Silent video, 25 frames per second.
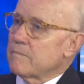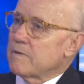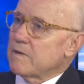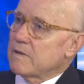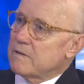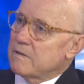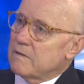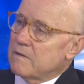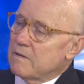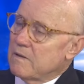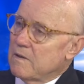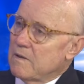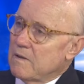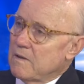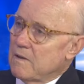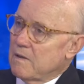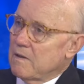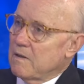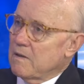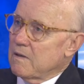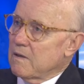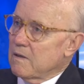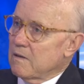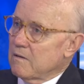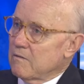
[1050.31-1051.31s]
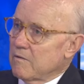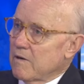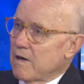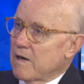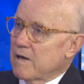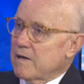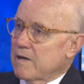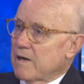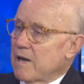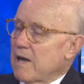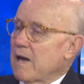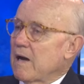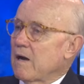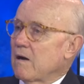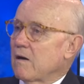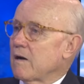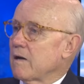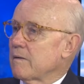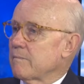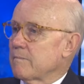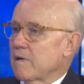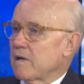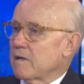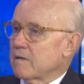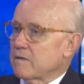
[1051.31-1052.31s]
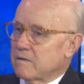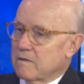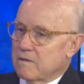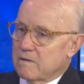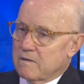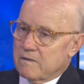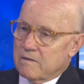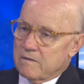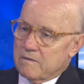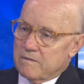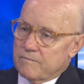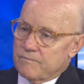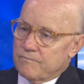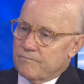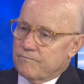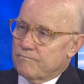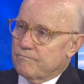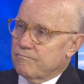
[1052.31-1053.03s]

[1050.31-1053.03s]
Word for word: But uh, right now I'm not going to